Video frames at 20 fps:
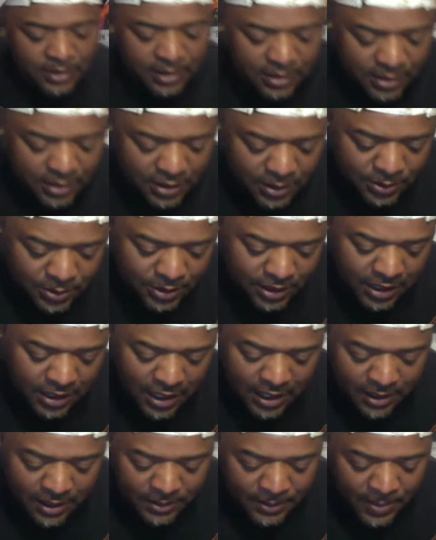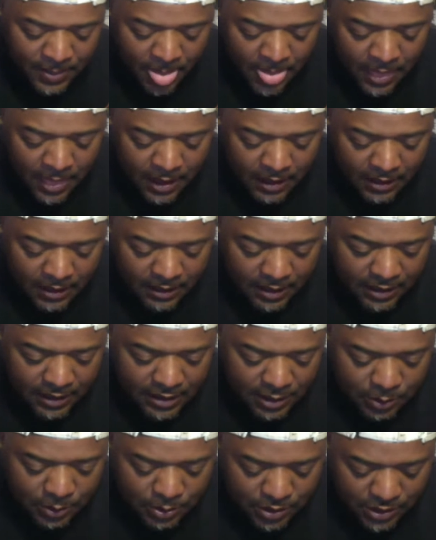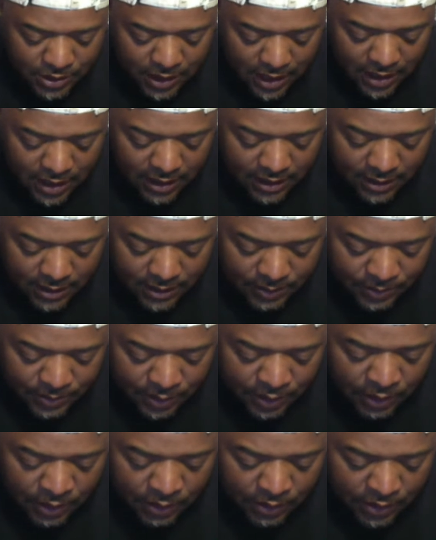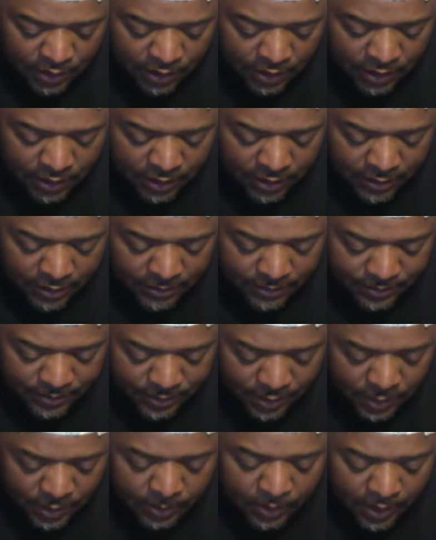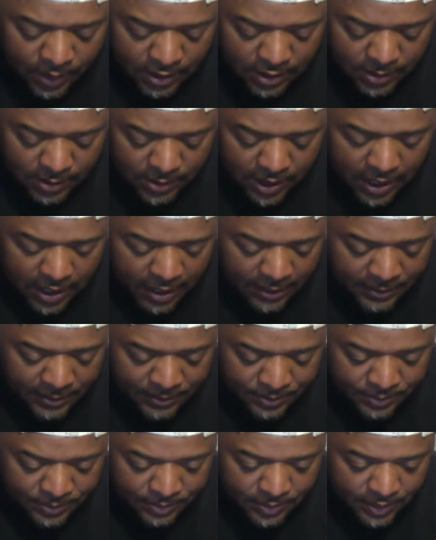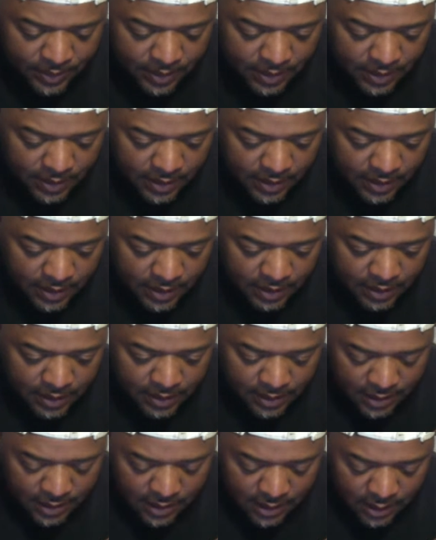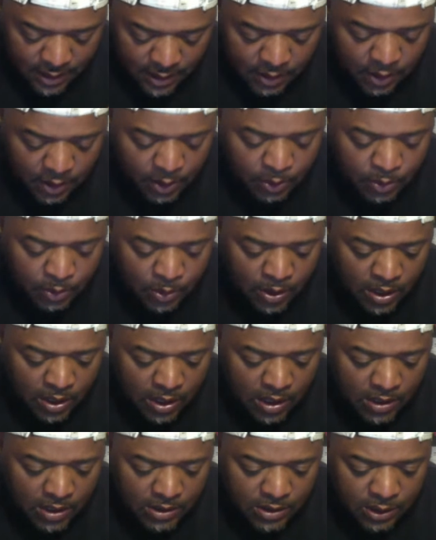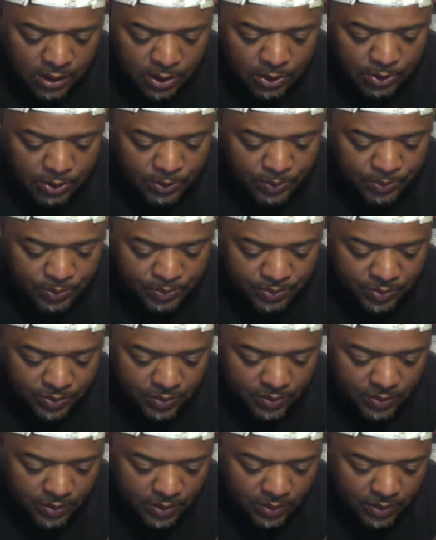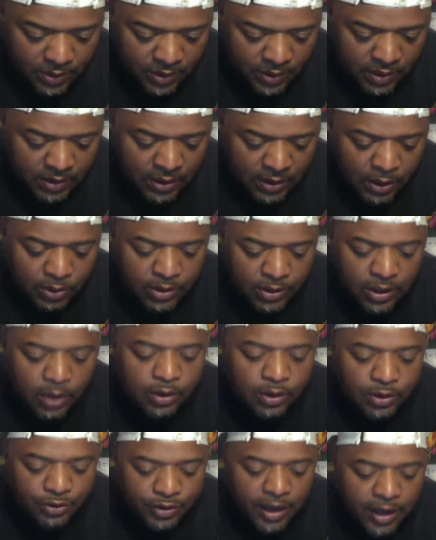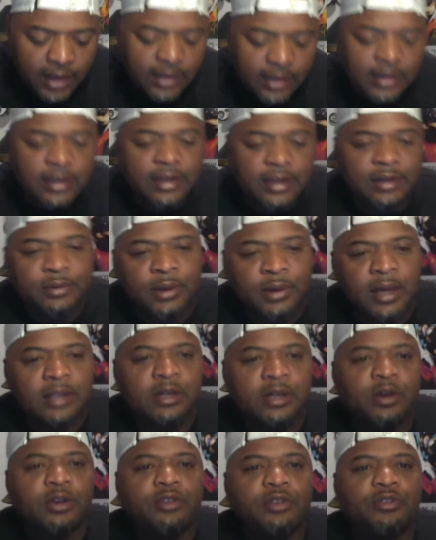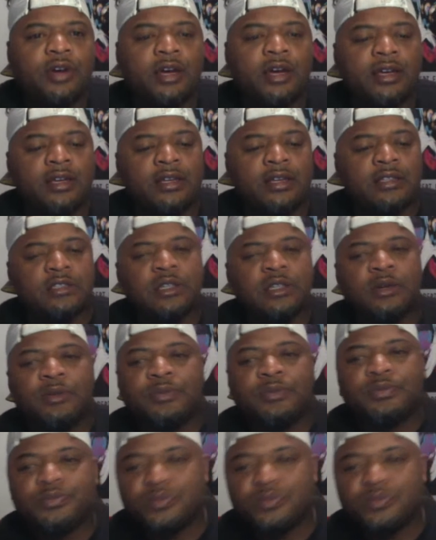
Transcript: Egyptian guy that she was dating, the Muslim guy. And, so yeah, Dodi Fayed, right? Dodi Fayed. So